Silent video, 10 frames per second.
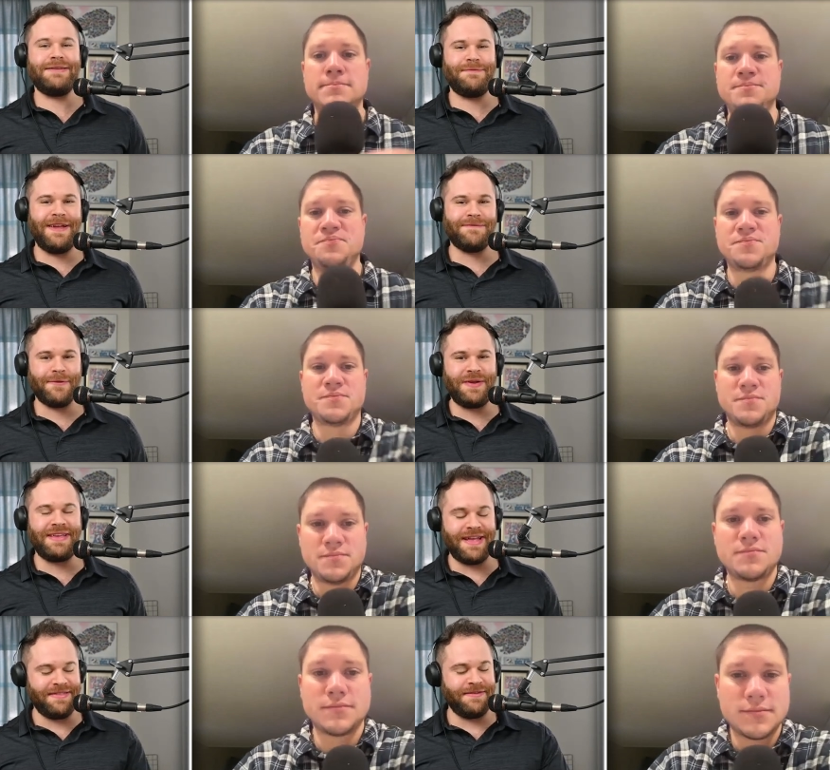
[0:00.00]
Speaker 1: favorite
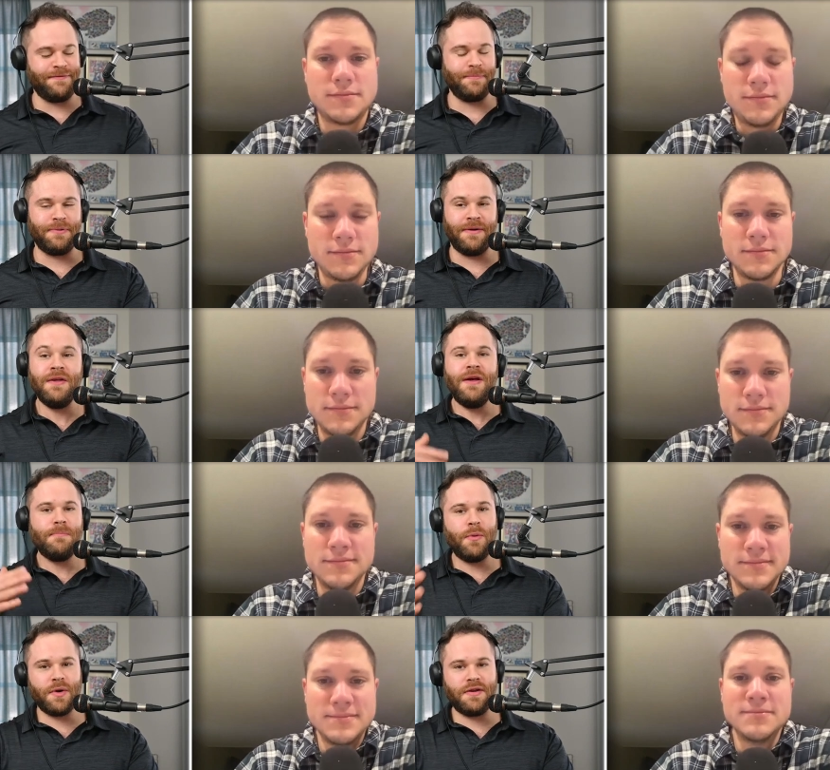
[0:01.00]
weekends in football. But
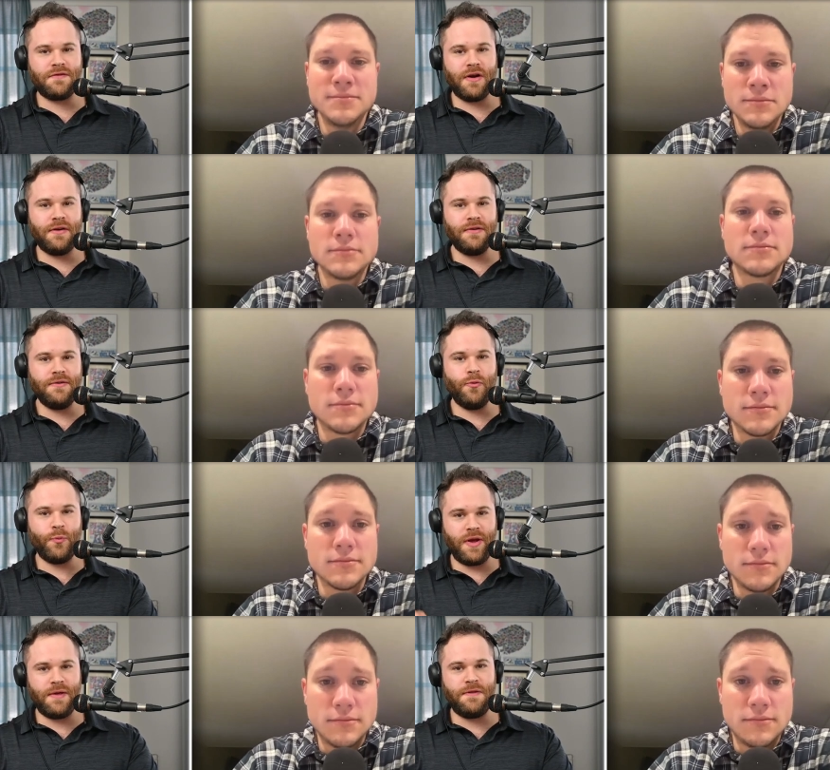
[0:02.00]
we're going to start
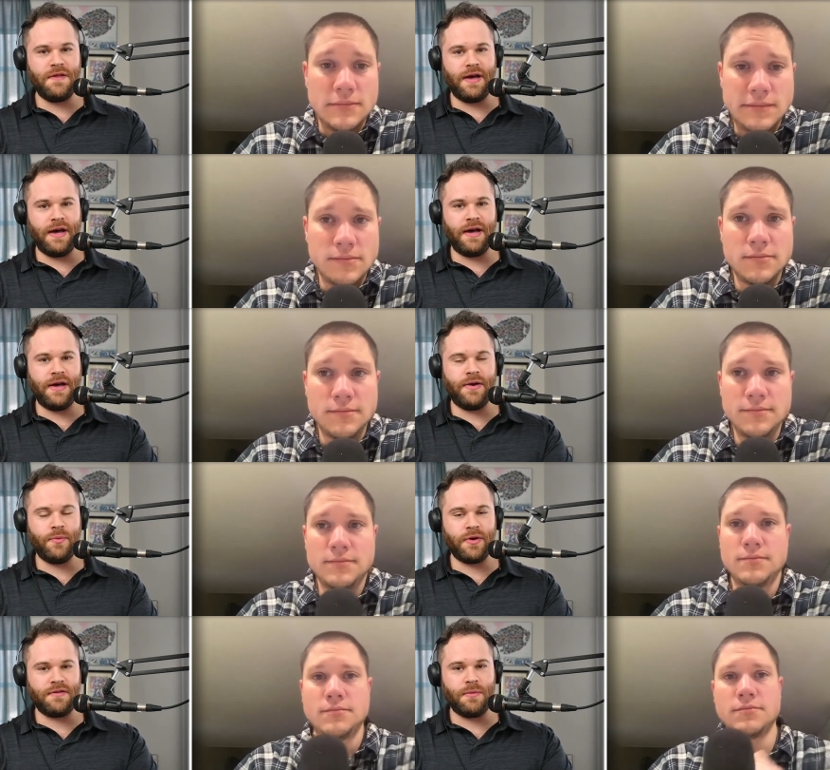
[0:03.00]
with
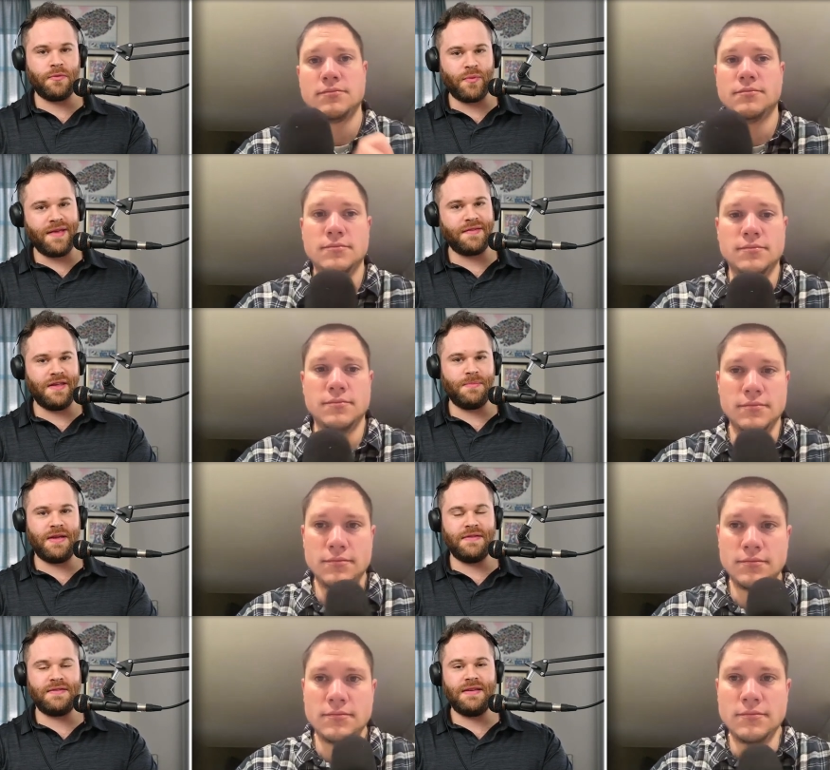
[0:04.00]
wrestling,
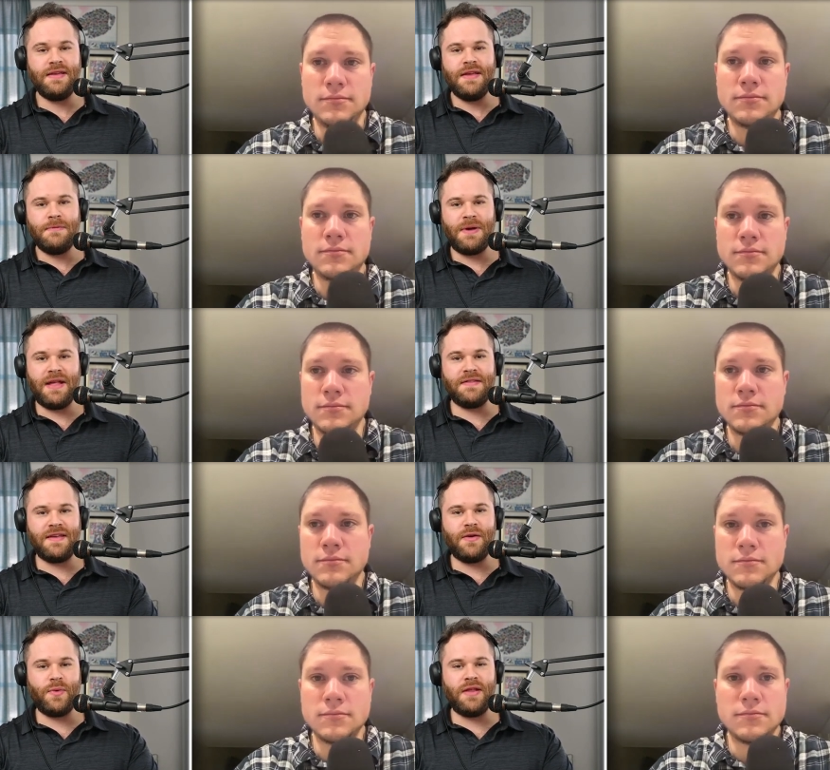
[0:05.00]
because Penn
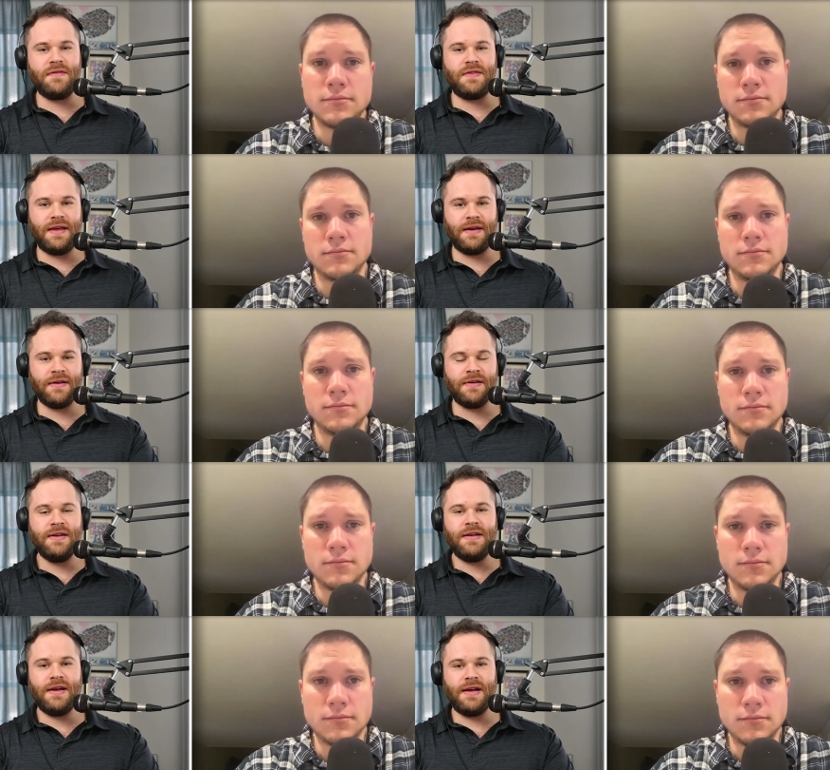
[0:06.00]
State wins their
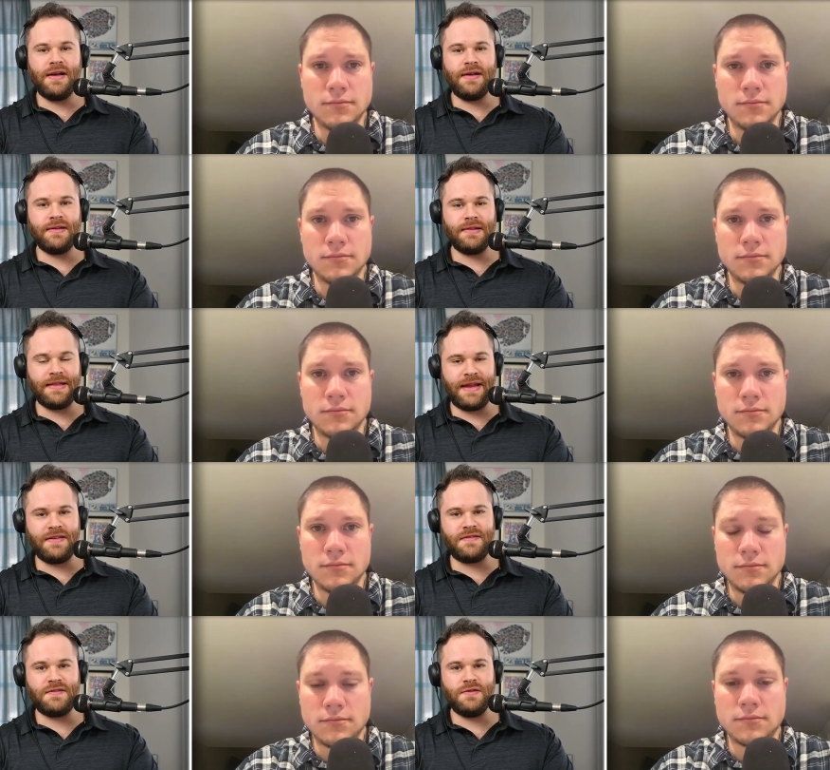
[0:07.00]

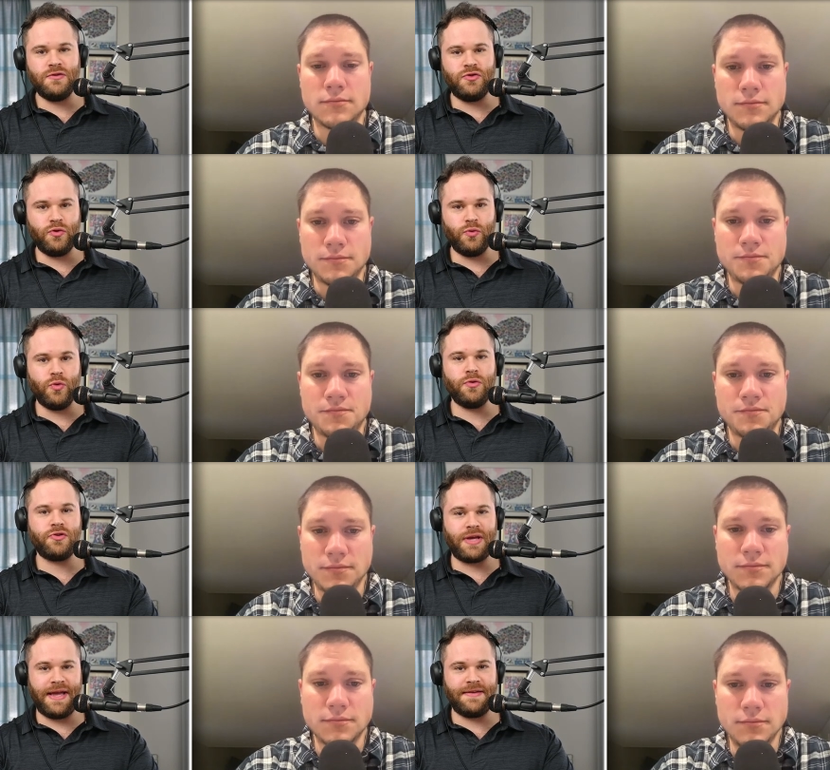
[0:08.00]
latest dual
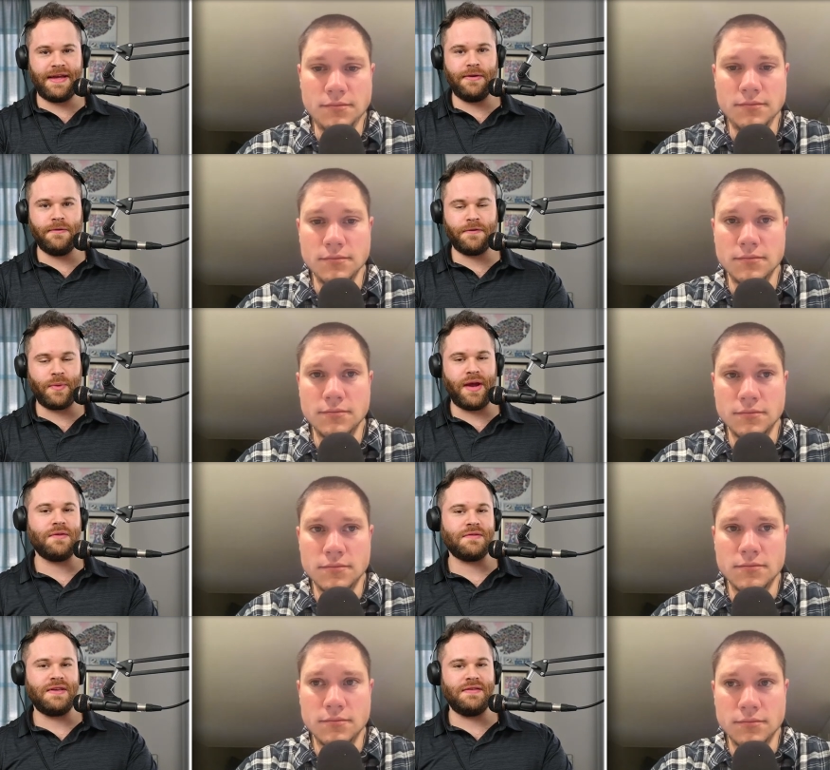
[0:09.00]
title for the regular
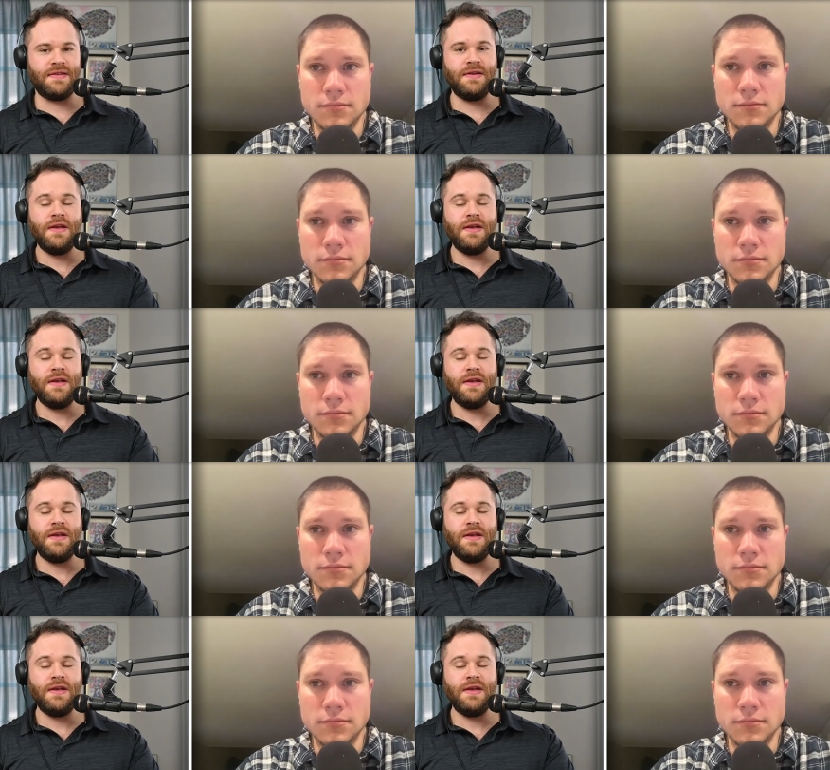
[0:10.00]
season,